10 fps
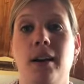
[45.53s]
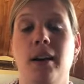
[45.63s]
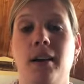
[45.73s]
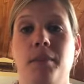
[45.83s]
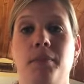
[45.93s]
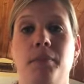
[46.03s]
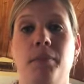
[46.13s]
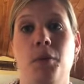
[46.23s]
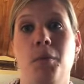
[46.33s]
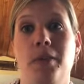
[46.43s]

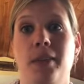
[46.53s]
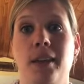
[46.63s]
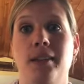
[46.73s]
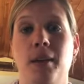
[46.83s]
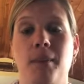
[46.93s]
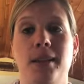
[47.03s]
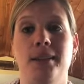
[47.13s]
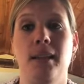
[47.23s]
the one thing that makes